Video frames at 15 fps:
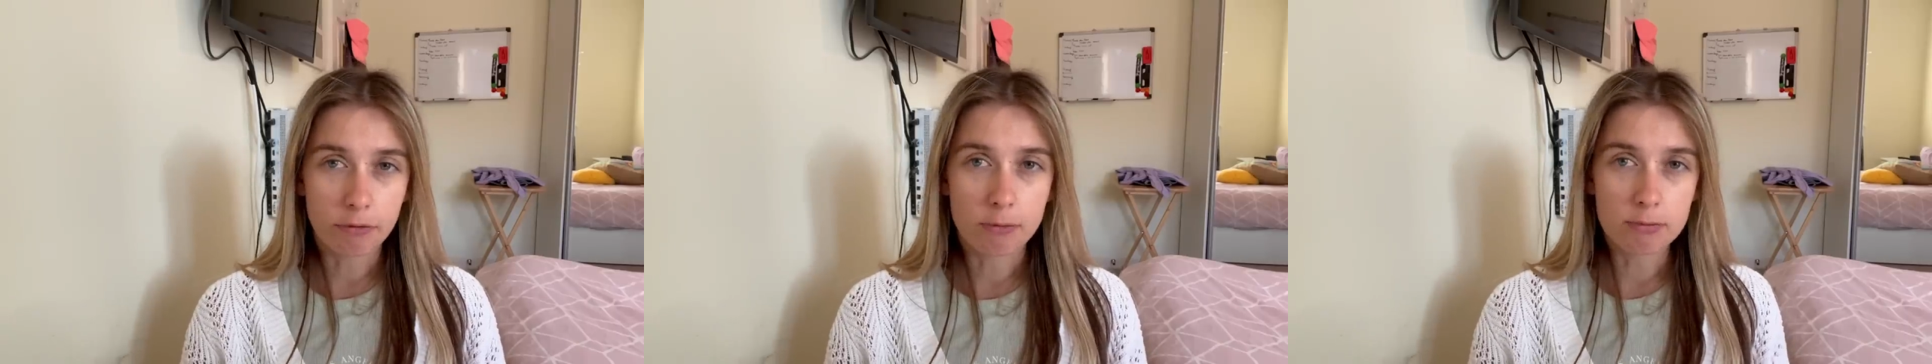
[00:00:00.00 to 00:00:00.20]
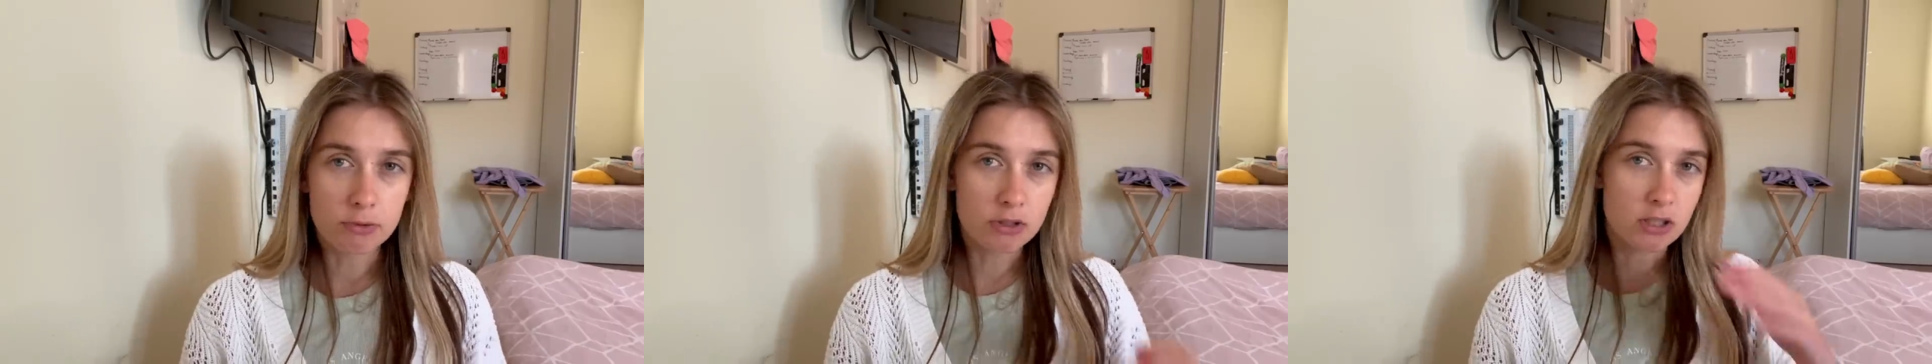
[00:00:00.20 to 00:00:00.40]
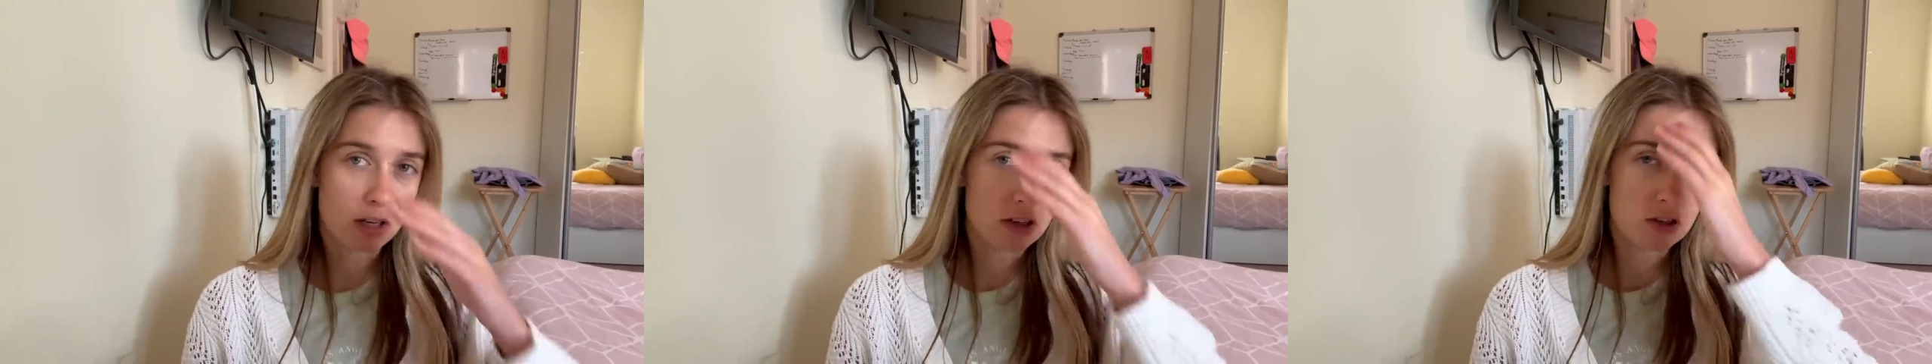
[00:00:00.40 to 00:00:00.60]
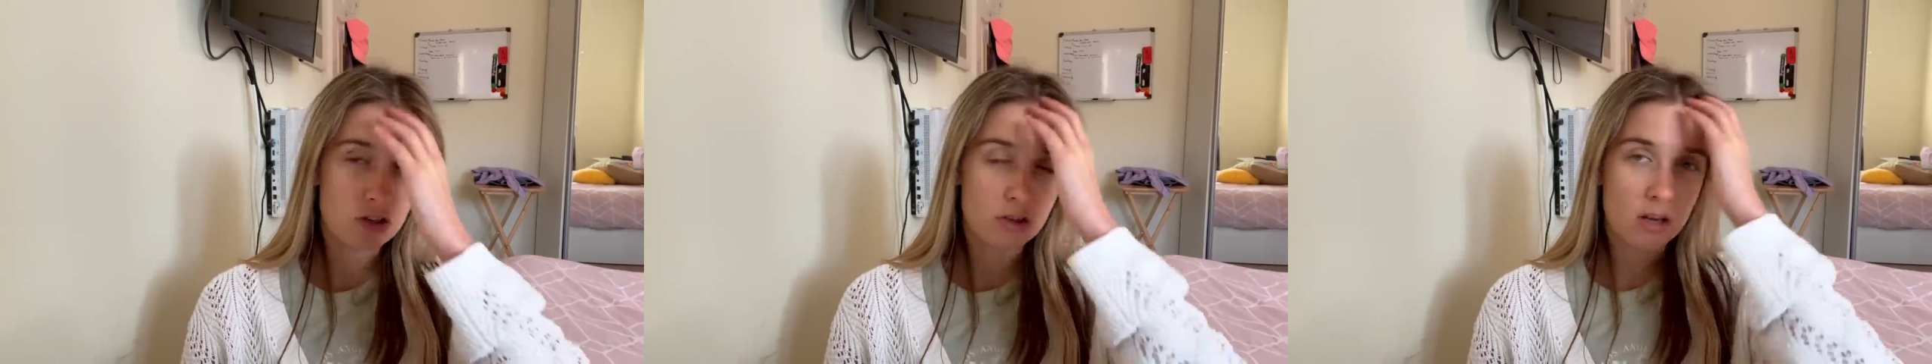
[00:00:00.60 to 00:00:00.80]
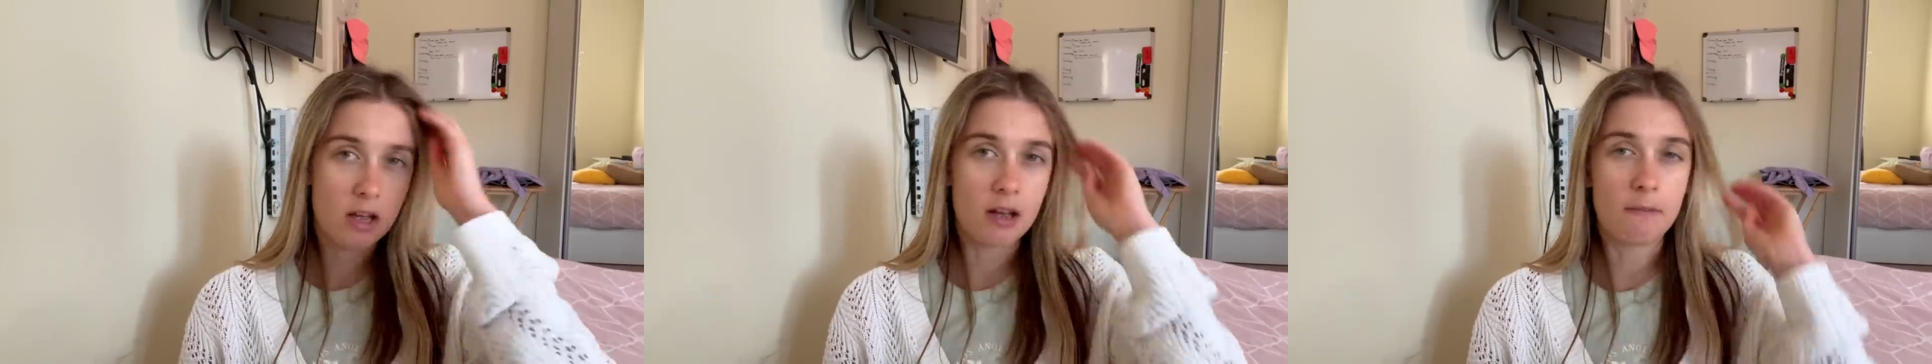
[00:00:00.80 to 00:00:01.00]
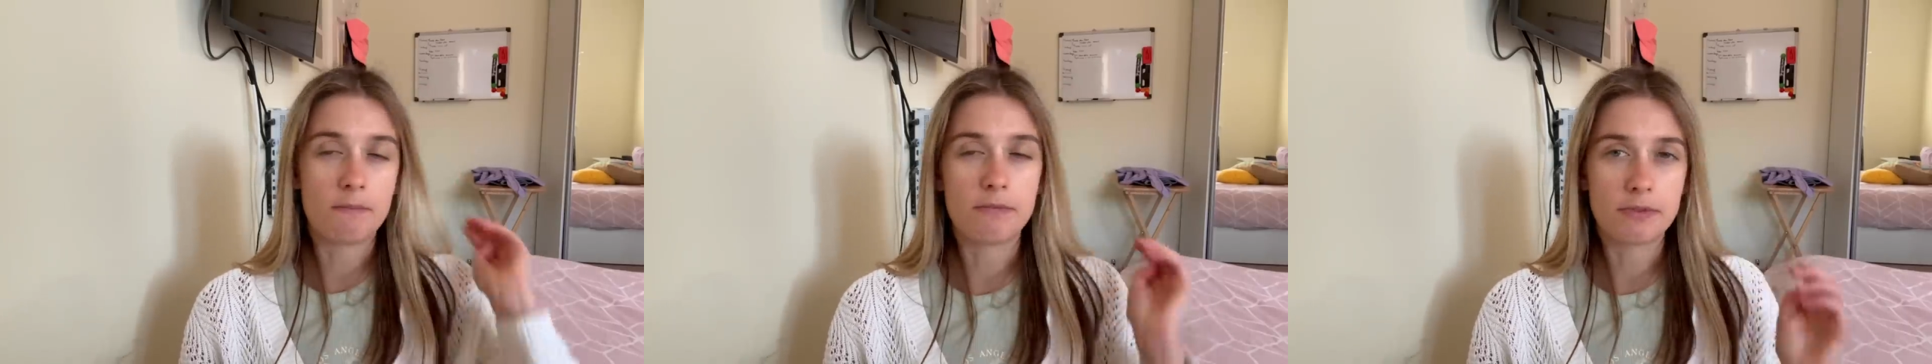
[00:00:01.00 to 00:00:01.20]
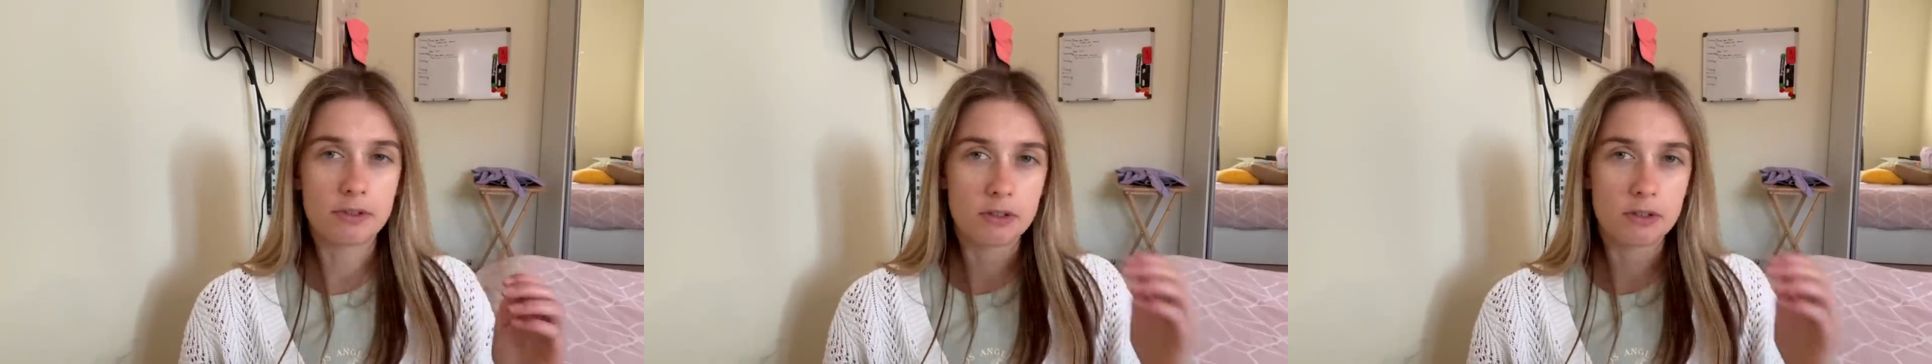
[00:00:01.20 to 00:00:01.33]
from such, um,